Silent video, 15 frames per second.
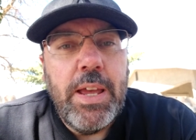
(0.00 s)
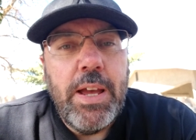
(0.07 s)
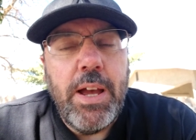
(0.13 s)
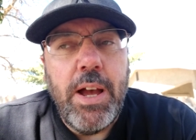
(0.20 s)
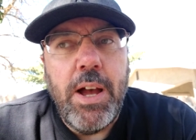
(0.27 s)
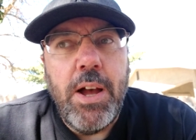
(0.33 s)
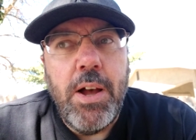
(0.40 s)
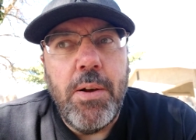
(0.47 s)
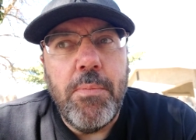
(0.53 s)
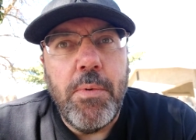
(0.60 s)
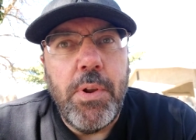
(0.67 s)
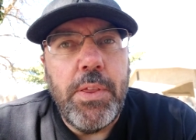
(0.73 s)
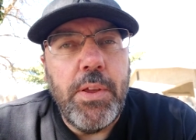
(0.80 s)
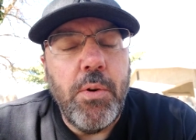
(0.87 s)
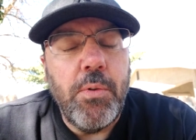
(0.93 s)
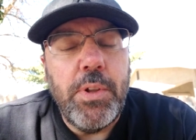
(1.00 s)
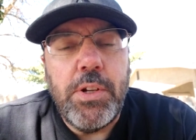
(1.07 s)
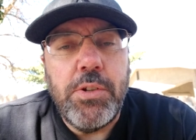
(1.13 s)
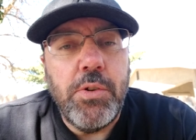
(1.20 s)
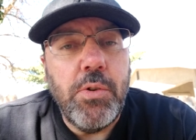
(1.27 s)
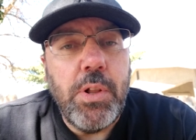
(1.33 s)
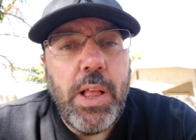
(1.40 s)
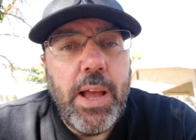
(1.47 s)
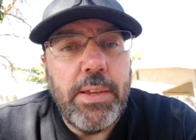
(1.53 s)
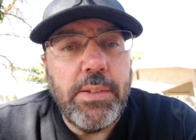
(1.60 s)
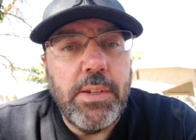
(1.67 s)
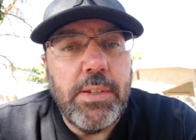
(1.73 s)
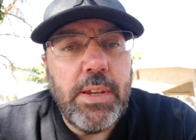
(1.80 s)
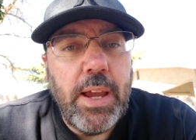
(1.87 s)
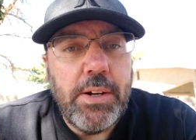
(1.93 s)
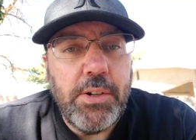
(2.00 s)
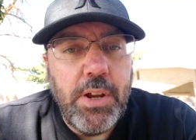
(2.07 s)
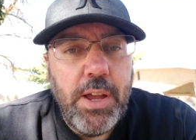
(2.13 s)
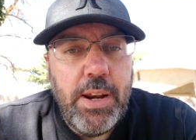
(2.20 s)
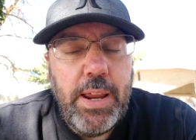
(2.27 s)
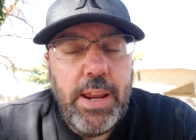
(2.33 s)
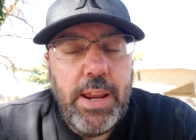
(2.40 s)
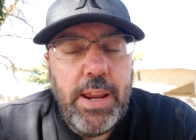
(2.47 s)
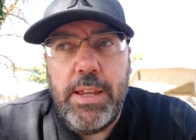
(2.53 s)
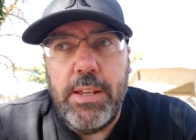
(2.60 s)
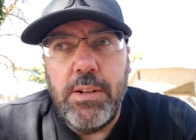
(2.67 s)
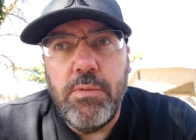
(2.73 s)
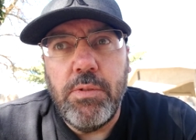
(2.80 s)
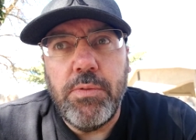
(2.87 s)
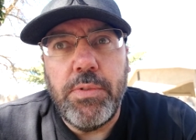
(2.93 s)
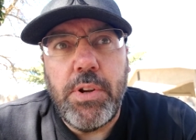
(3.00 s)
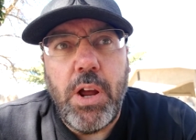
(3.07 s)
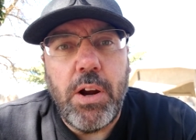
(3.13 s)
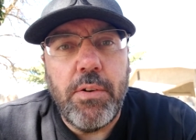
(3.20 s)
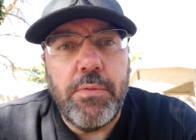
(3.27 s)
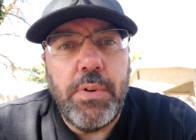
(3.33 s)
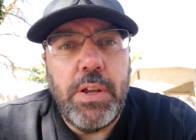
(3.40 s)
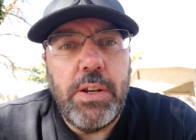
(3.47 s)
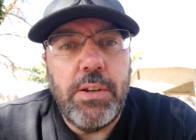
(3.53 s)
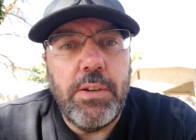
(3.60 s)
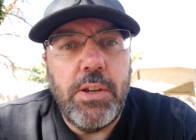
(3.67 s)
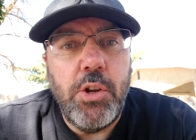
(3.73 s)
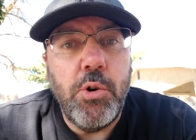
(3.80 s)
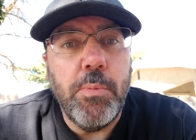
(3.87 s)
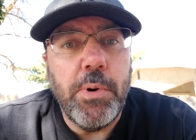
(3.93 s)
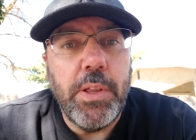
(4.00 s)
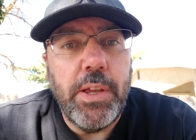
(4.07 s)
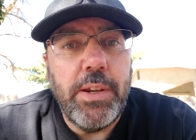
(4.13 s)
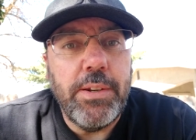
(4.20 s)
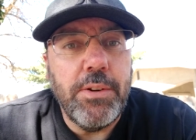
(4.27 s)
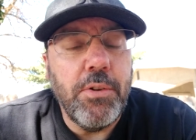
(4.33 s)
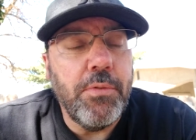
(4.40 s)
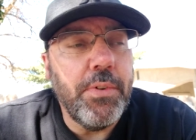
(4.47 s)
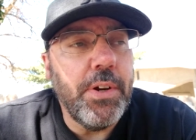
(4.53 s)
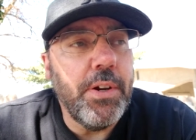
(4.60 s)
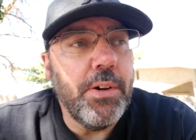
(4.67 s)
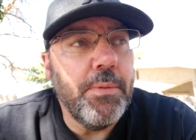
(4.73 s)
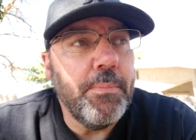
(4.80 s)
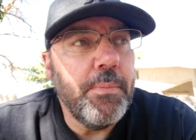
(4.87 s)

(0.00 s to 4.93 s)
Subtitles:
One of the only two classes I actually got an A in was photography and humor lit, go figure.